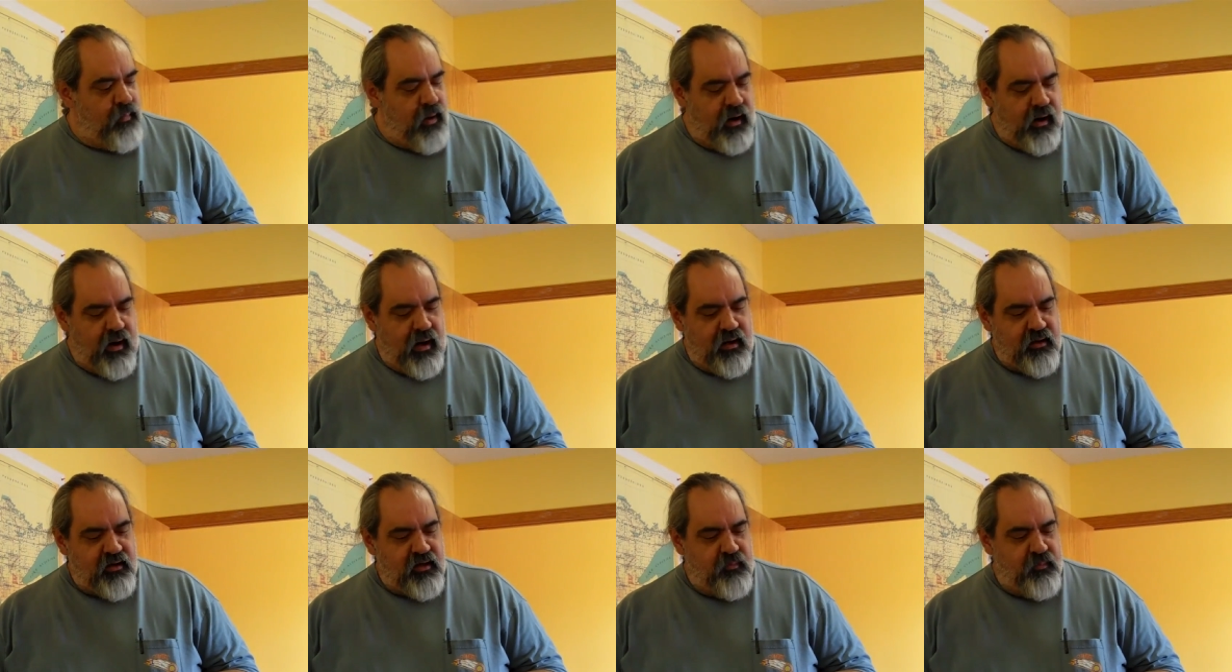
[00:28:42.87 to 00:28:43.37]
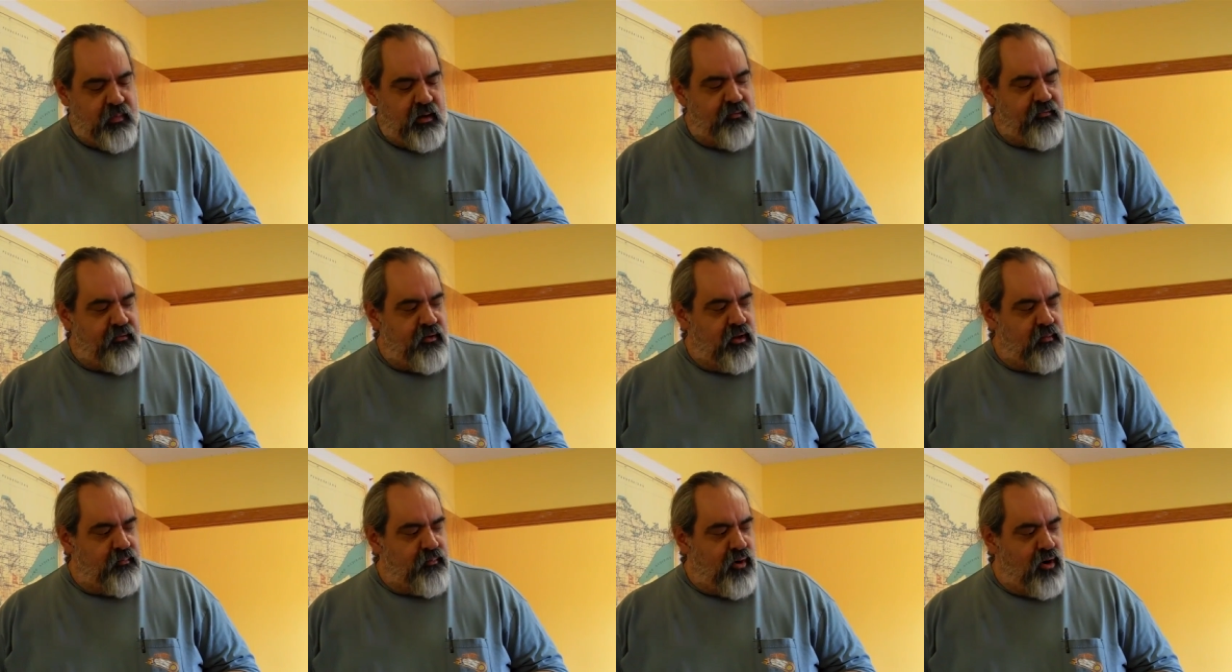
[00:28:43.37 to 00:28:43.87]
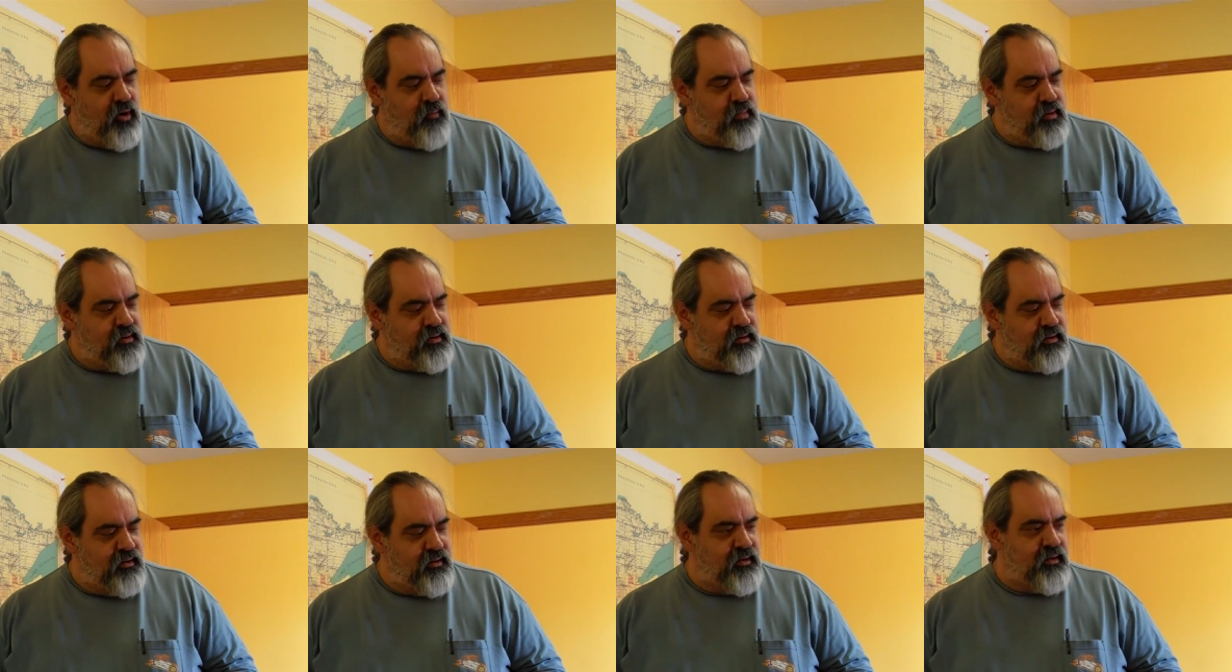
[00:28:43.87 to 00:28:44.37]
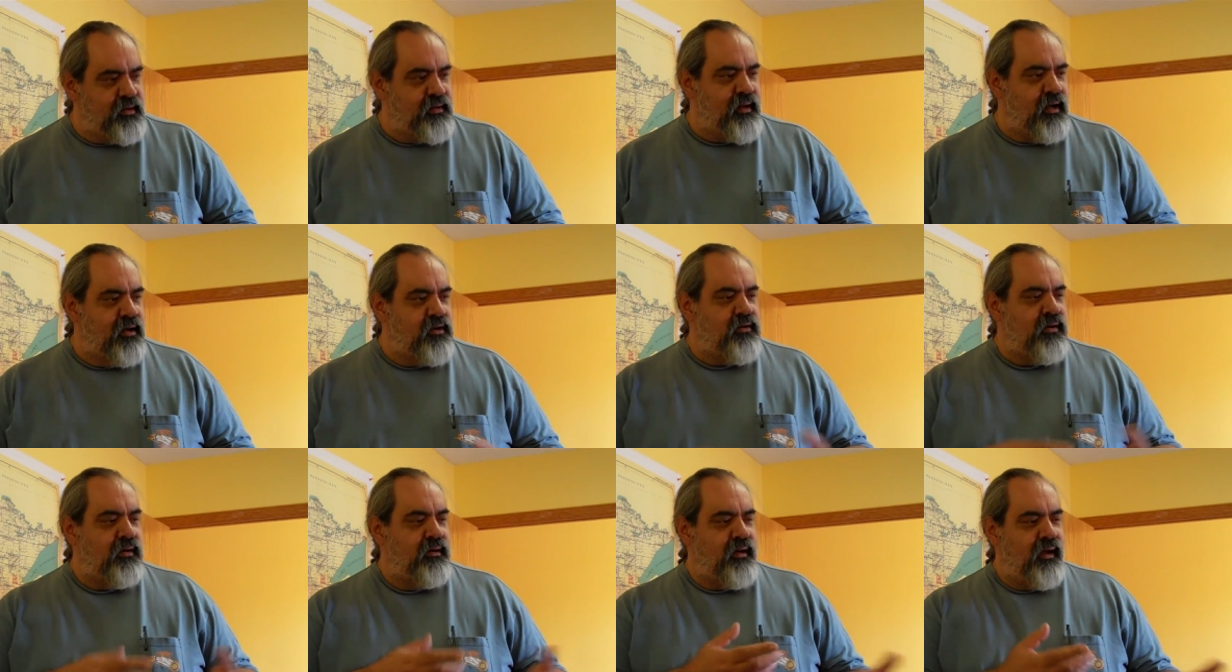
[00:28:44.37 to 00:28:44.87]
but it has to be for the purposes
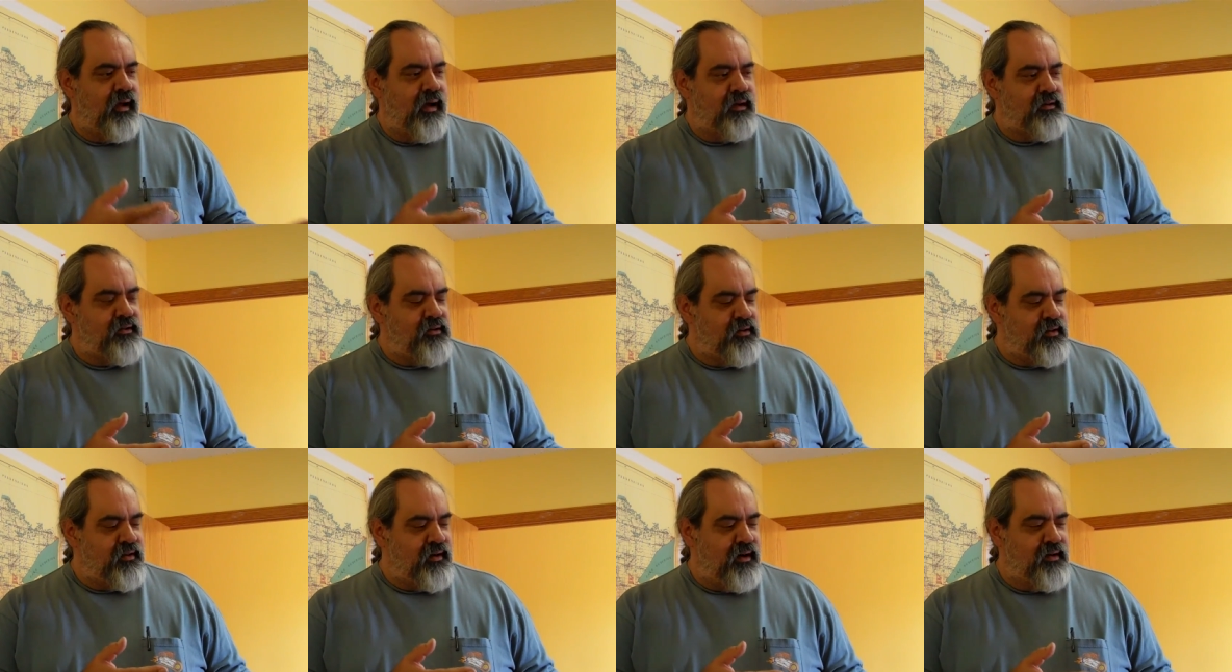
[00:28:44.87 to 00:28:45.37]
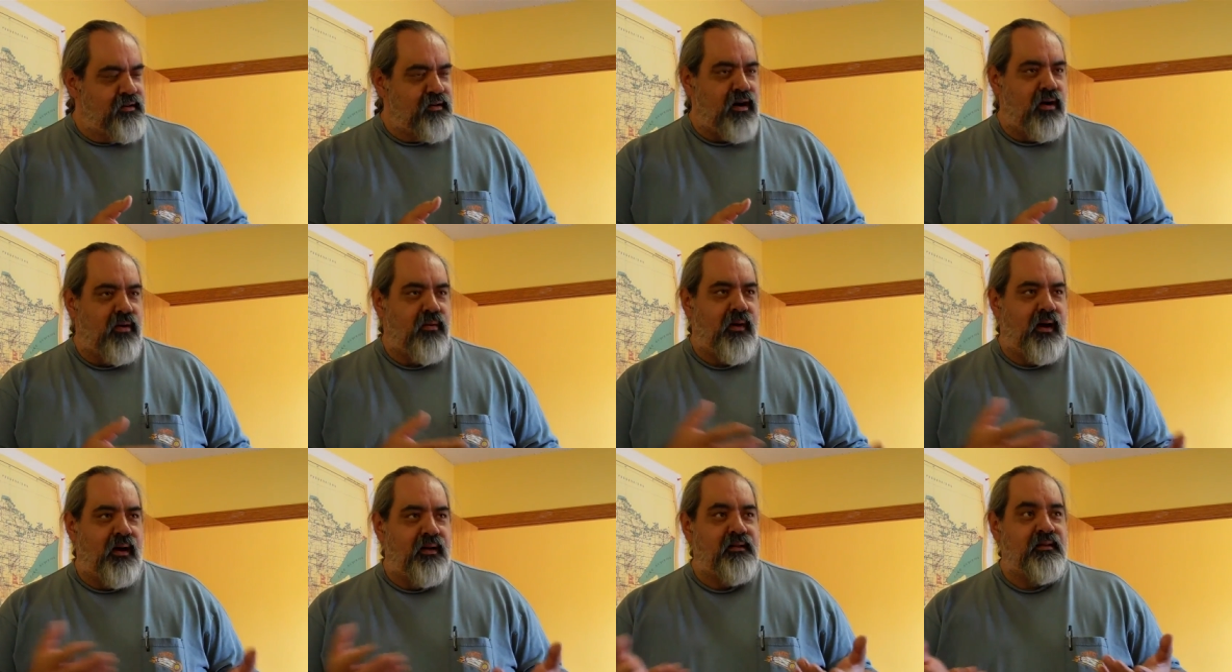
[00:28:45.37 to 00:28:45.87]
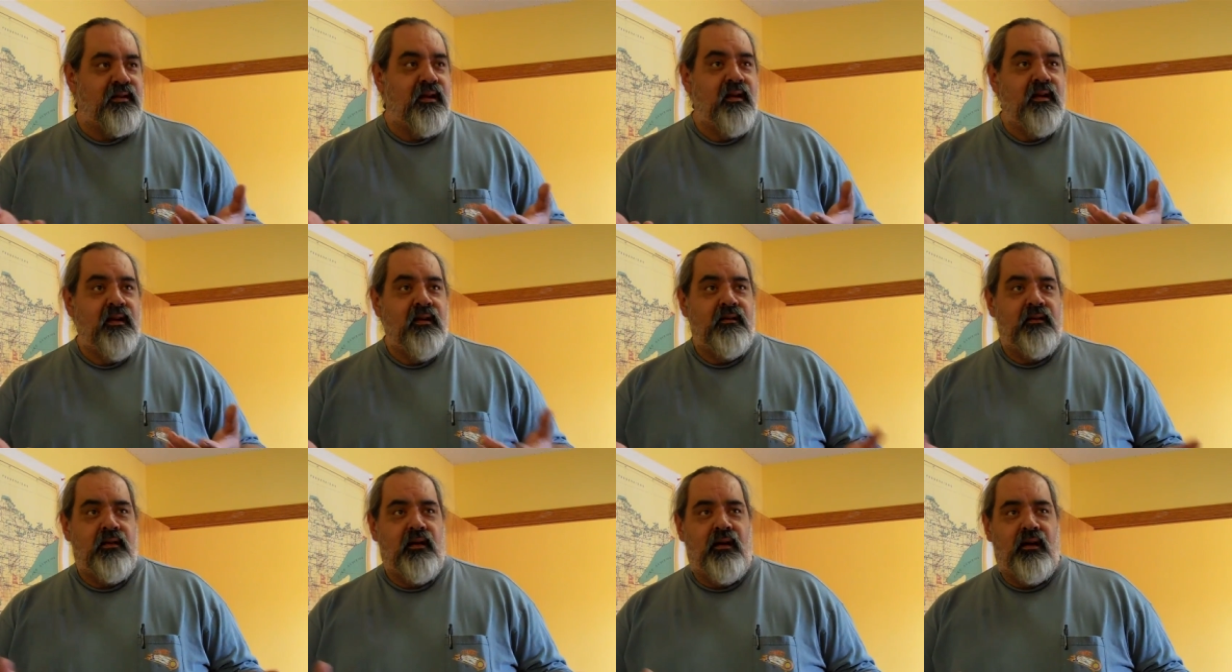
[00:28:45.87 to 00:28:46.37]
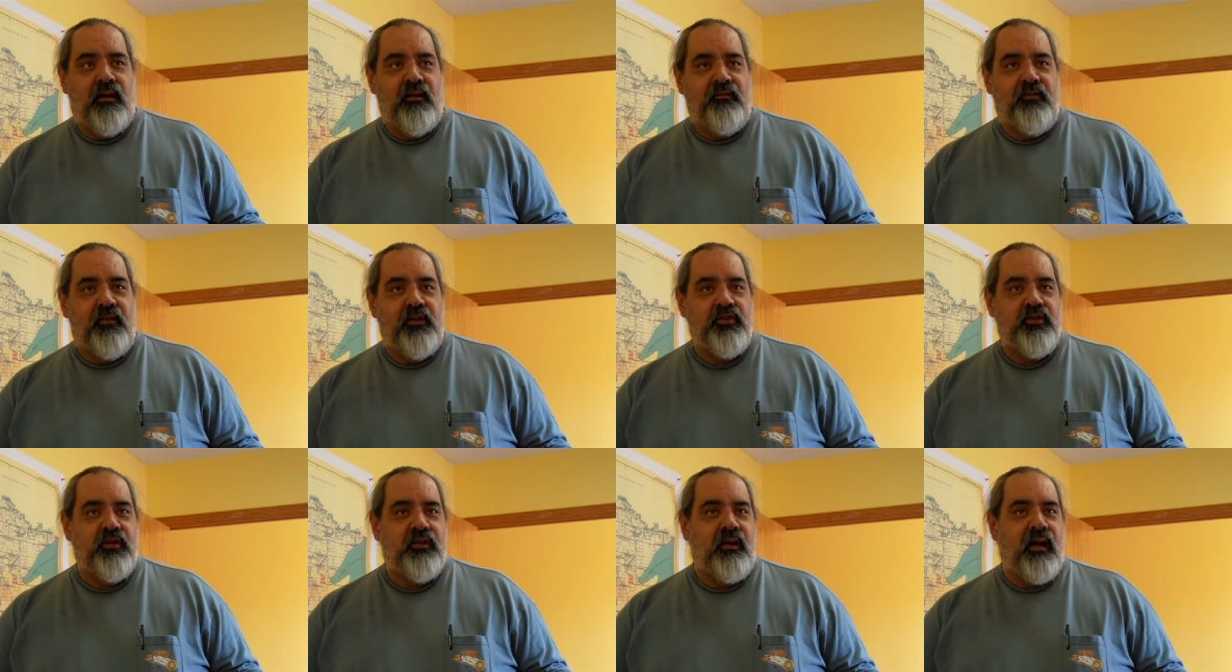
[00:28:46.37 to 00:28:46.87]
essentially to exercise our rights to
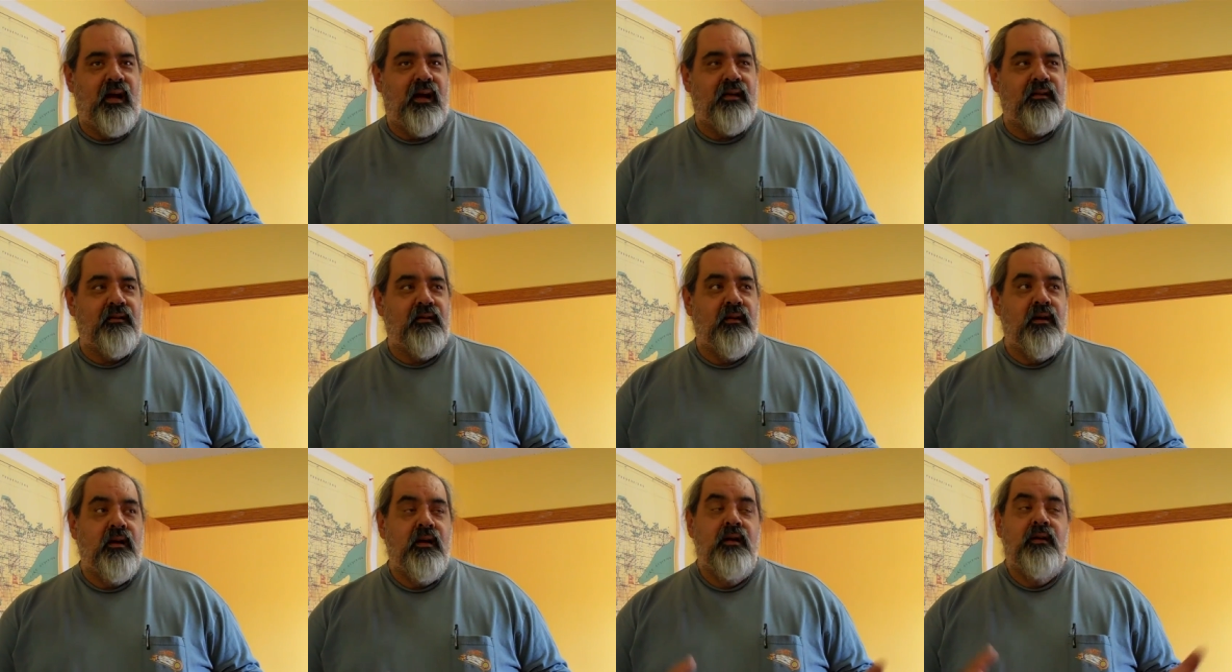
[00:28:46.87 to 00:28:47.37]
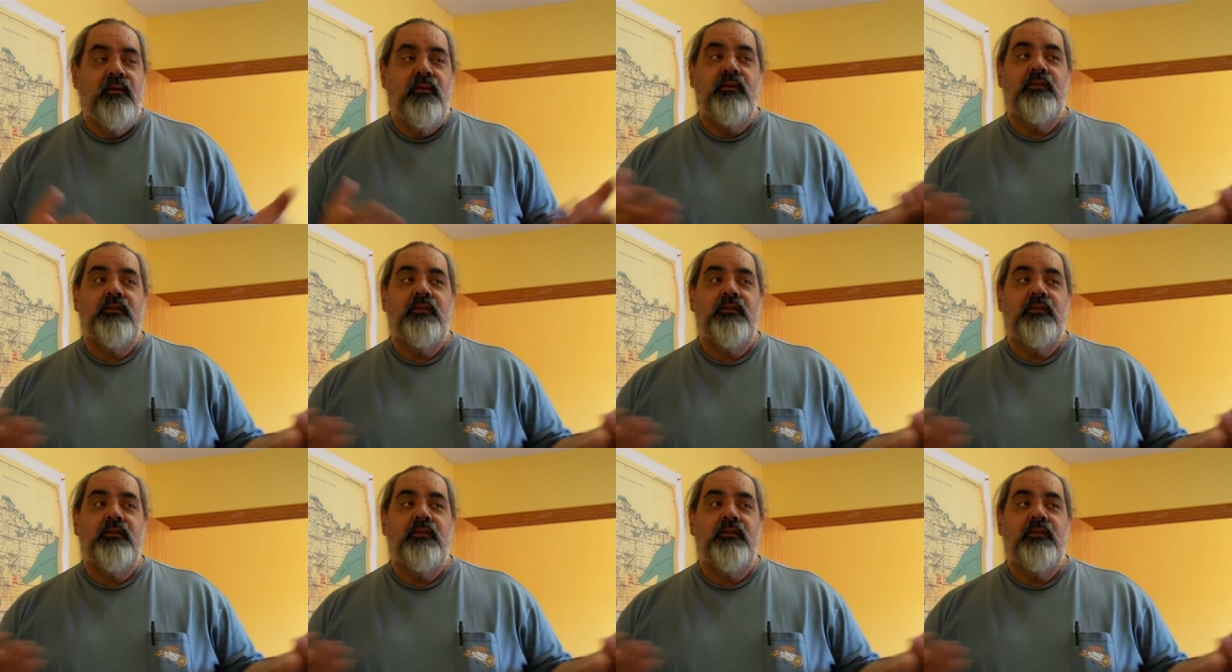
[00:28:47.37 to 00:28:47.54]
hunt, fish, and gather,